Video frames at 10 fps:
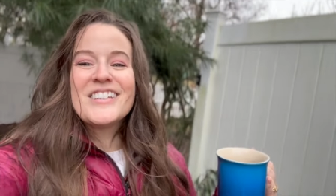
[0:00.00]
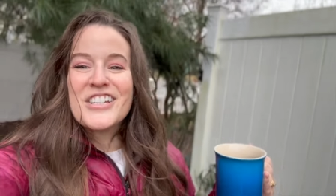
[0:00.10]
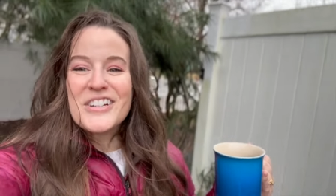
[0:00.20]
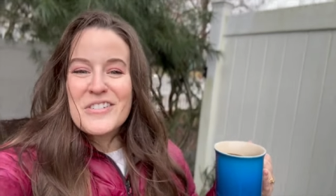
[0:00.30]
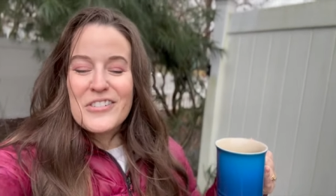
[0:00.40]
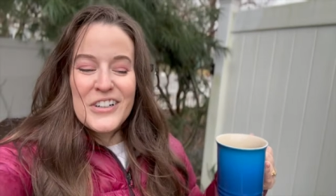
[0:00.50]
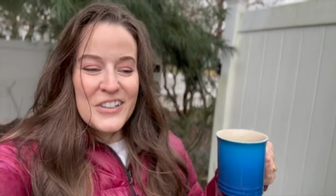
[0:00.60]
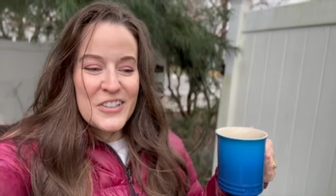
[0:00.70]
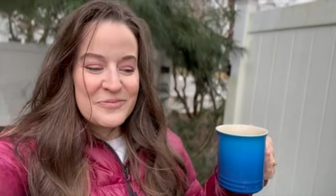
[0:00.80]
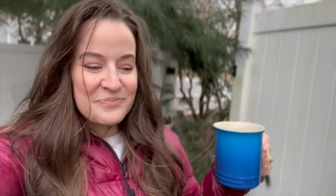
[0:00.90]

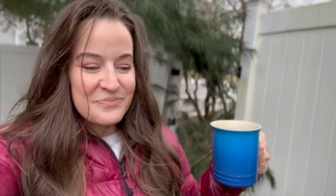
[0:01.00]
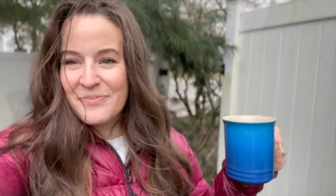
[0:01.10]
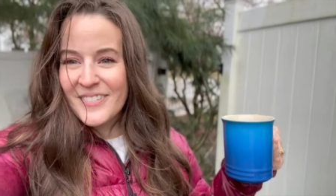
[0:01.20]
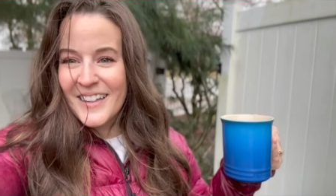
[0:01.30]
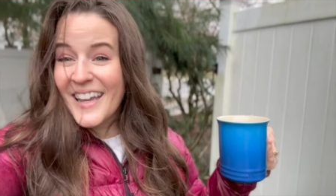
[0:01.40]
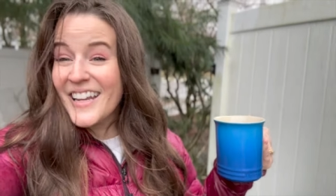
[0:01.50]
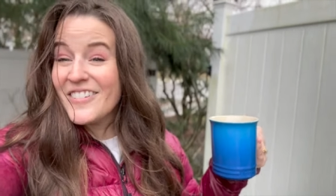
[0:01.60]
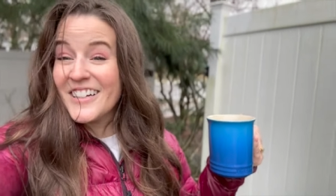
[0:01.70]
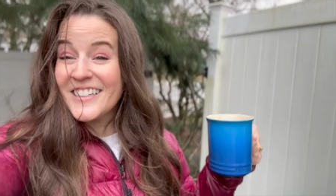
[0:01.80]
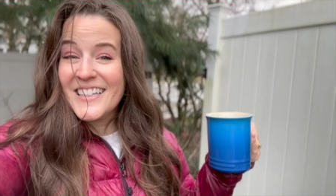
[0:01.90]
cheerful, and if
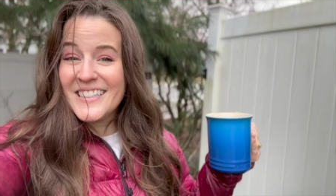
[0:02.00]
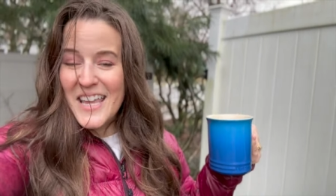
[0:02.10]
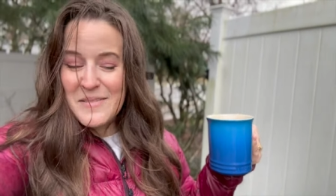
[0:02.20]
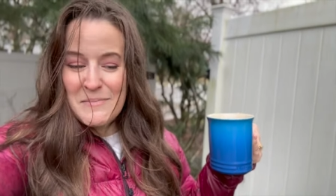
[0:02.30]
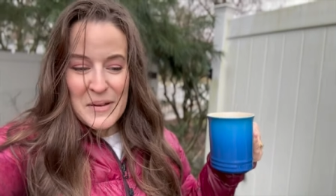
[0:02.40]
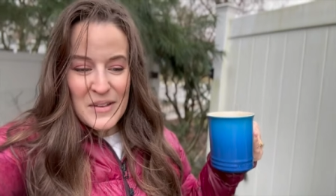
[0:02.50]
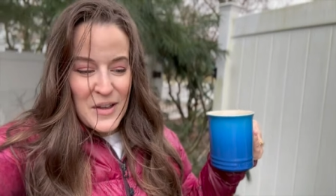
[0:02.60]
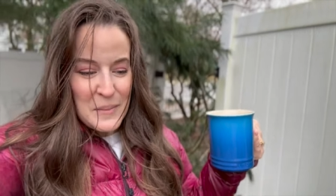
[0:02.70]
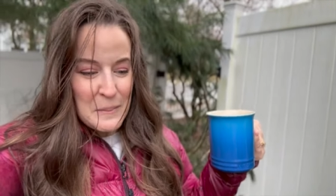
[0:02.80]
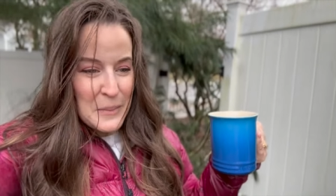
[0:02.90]
you're in the same
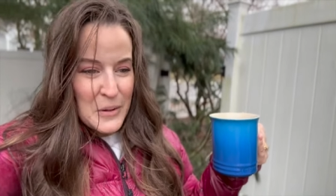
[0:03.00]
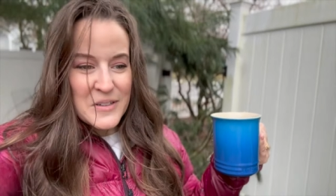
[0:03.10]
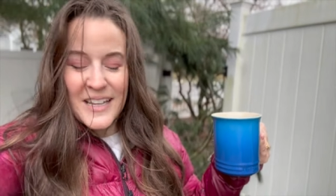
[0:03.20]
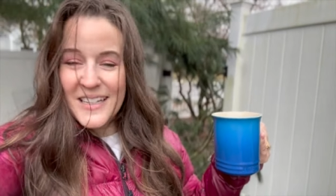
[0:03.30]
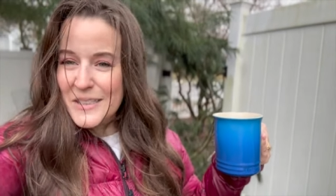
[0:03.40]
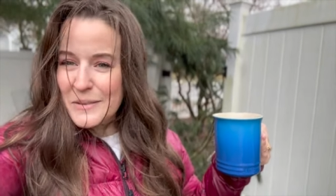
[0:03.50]
boat as